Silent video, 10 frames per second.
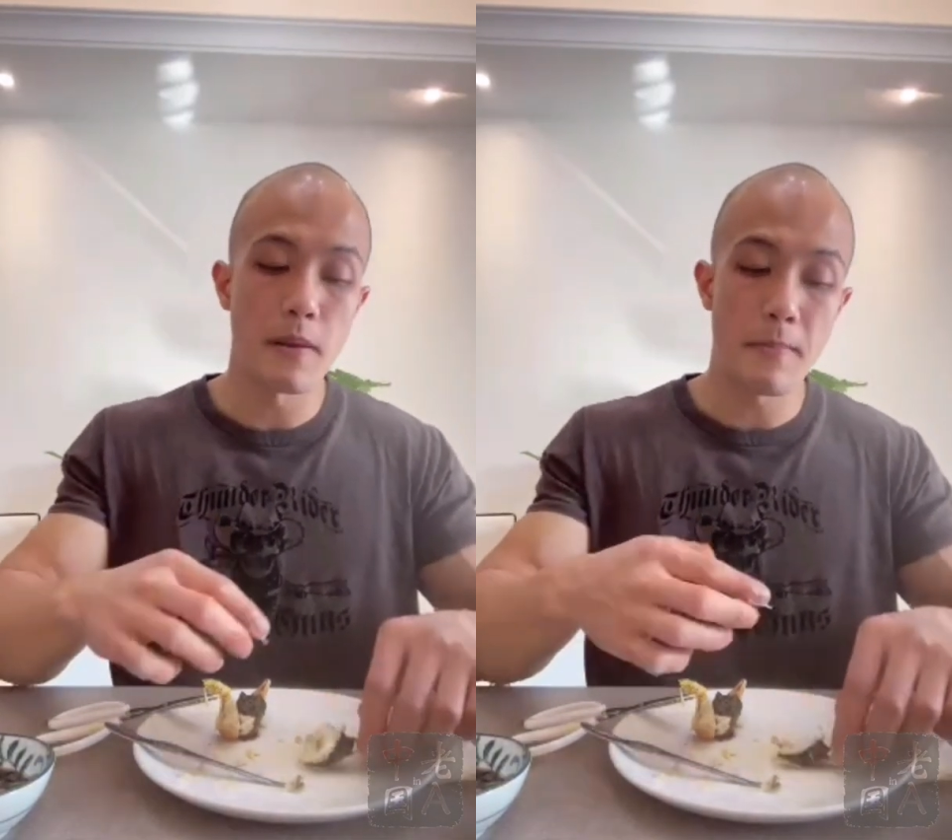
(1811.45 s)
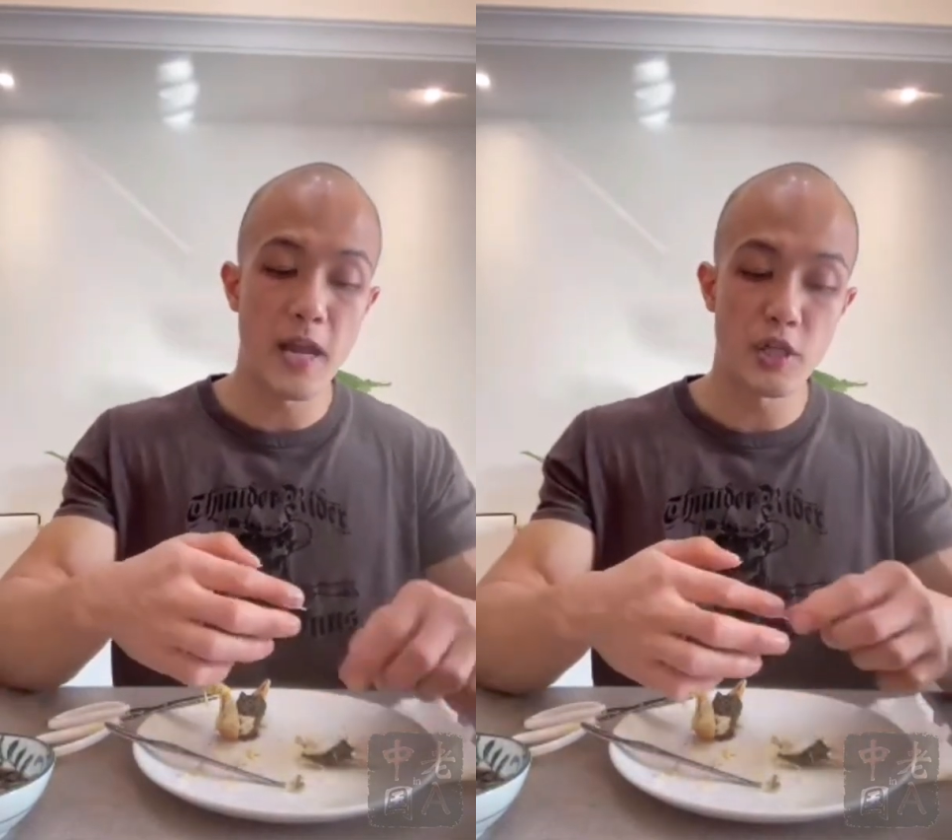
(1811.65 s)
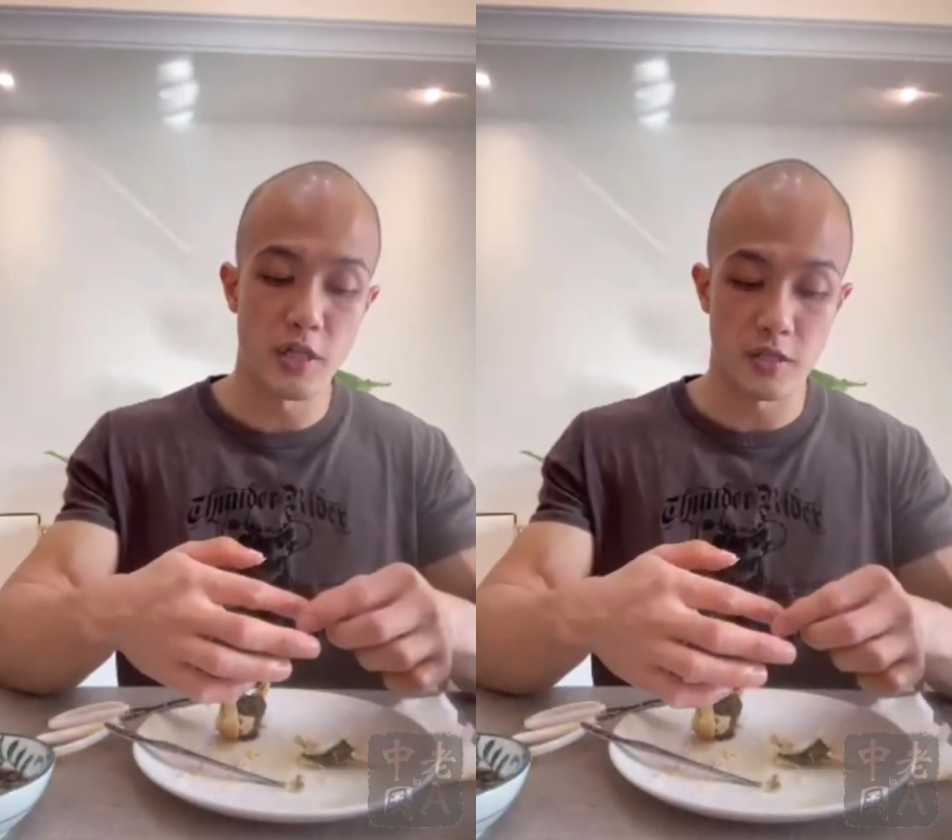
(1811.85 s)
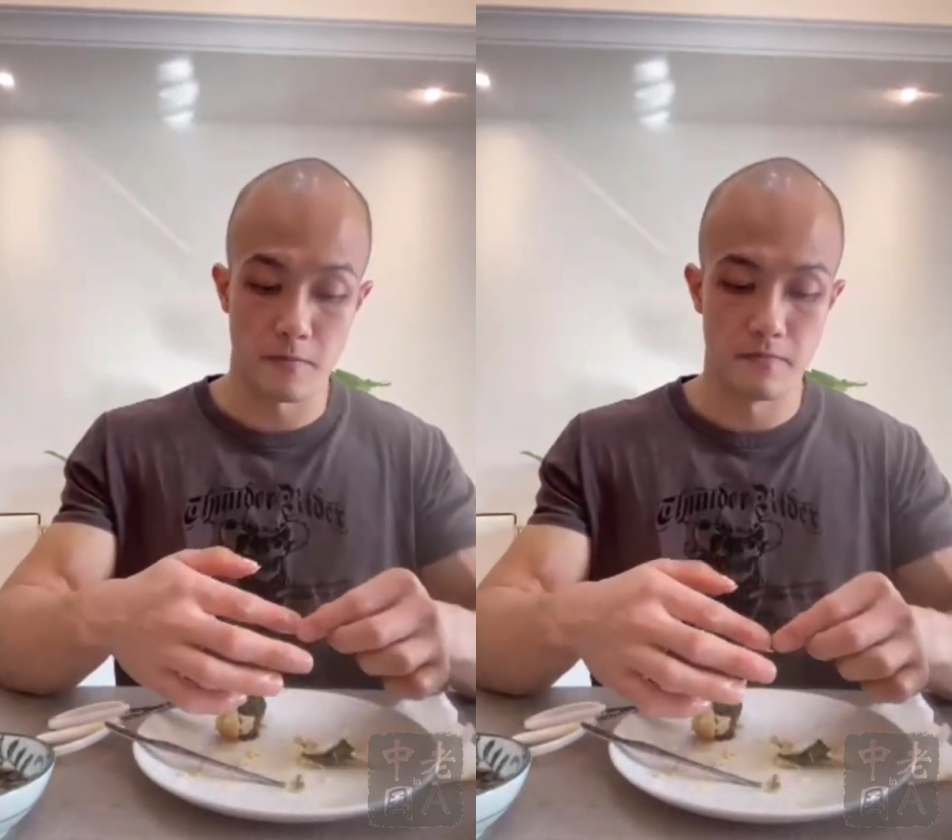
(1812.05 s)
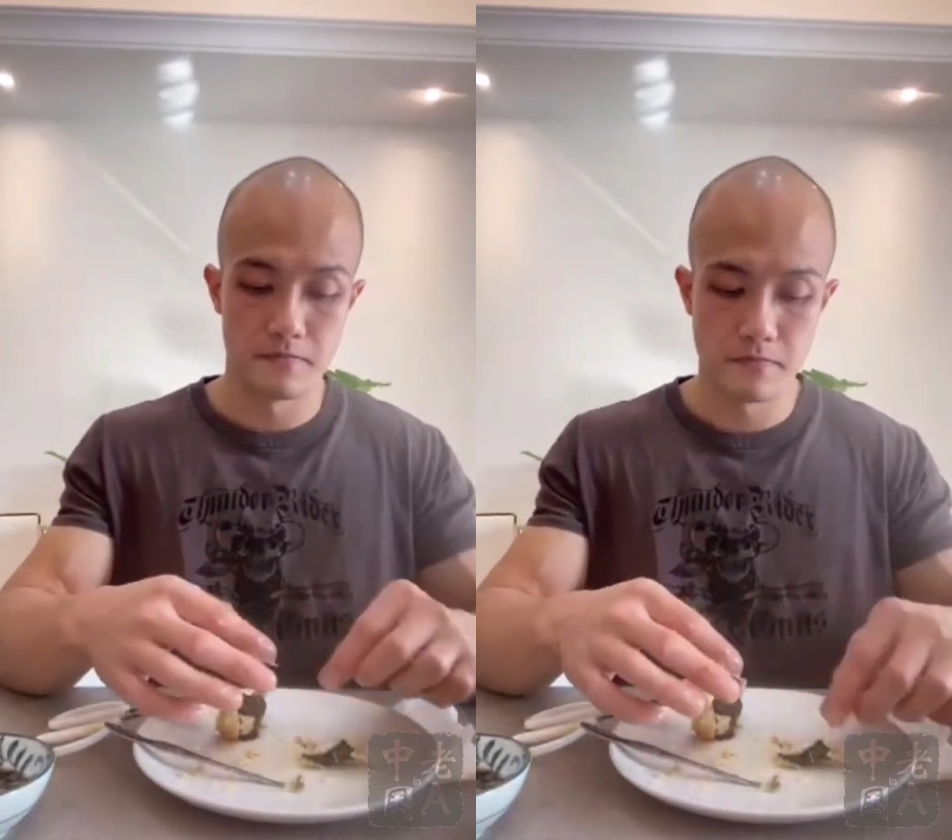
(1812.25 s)
patient.
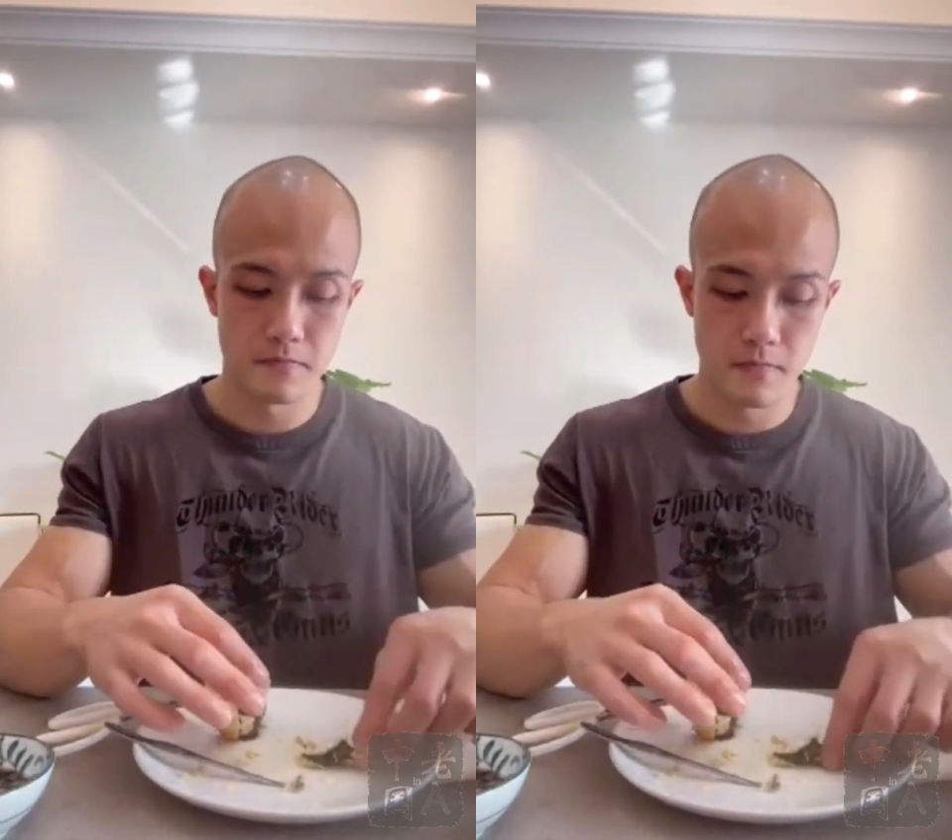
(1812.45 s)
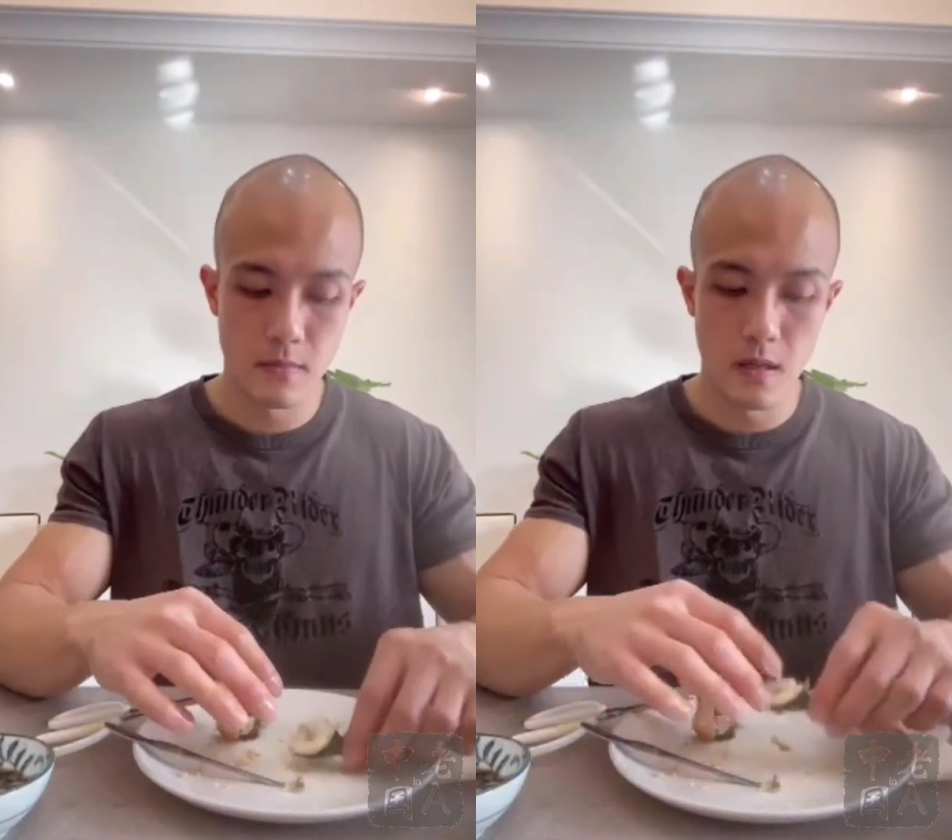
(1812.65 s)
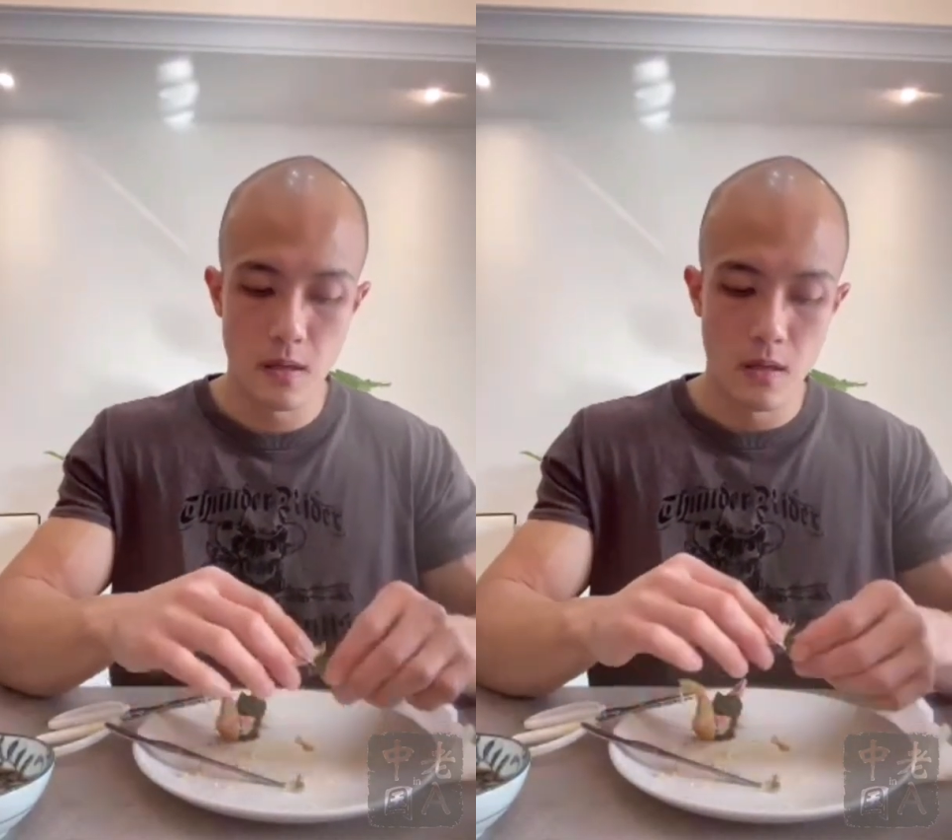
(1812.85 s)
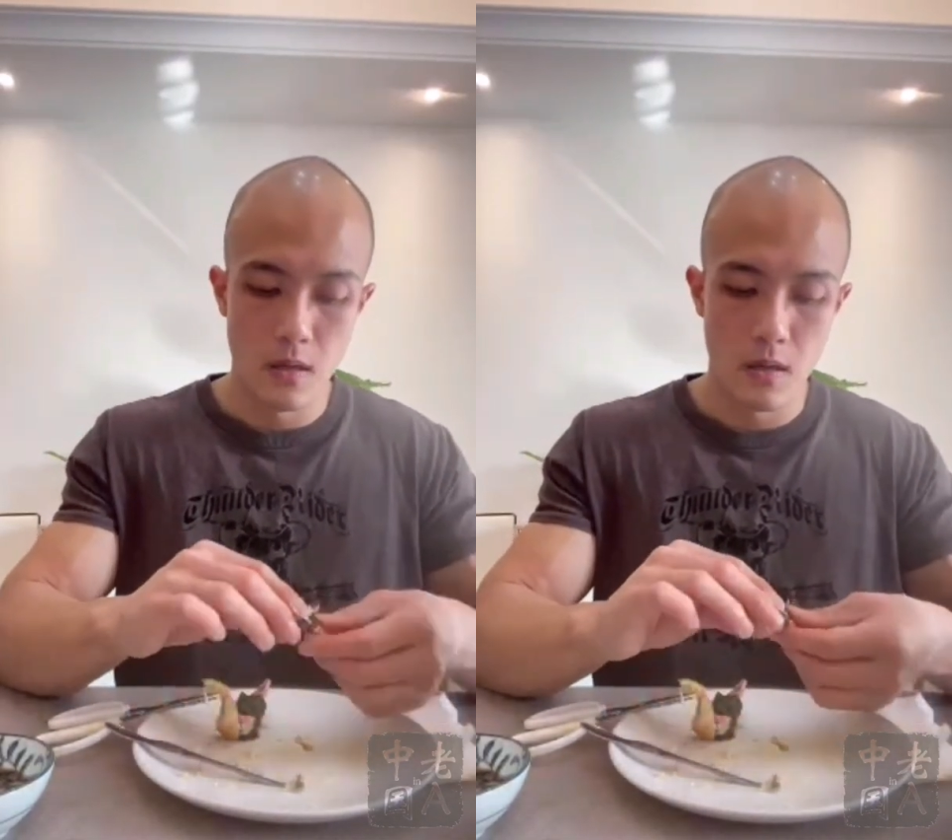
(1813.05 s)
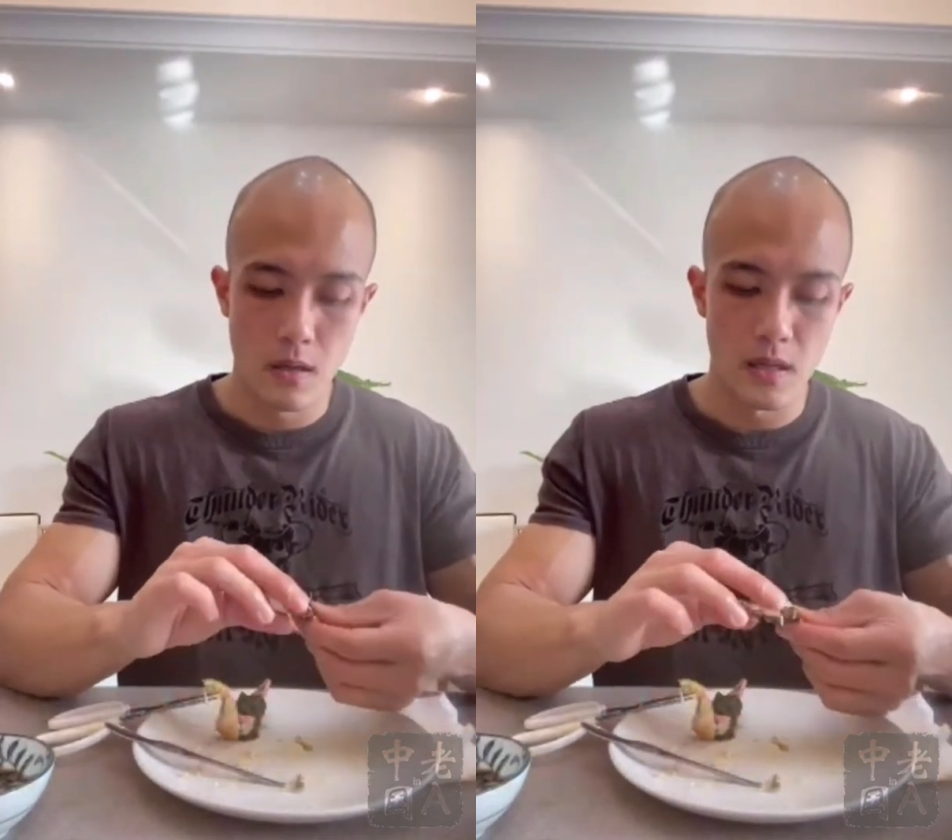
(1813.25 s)

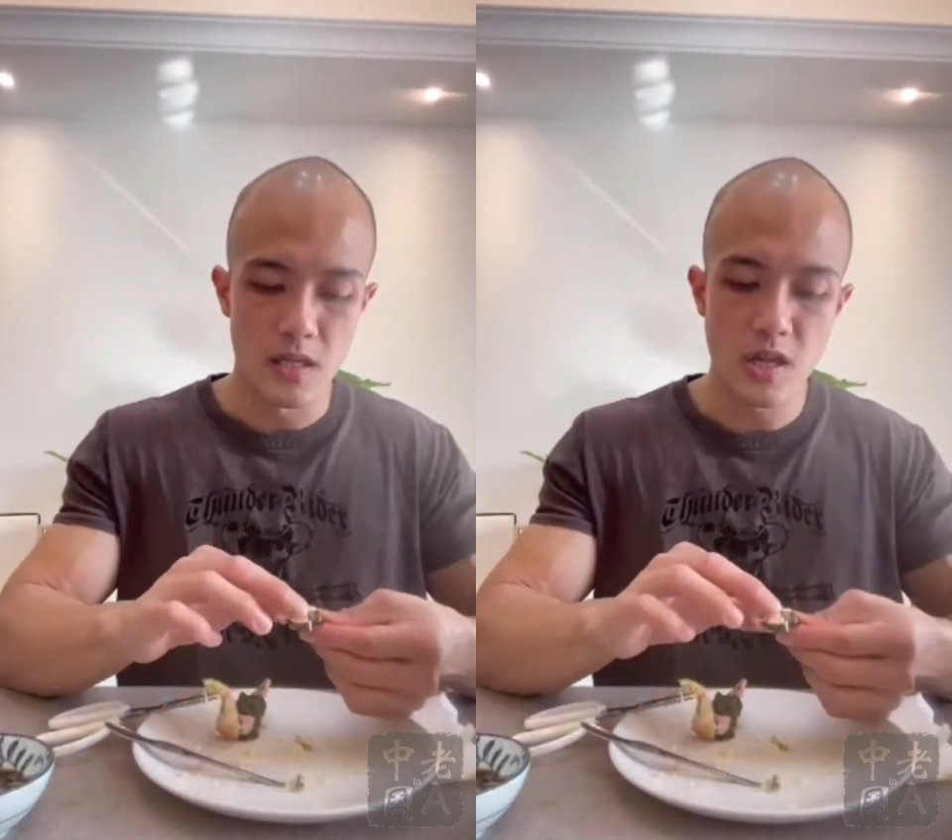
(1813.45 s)
It's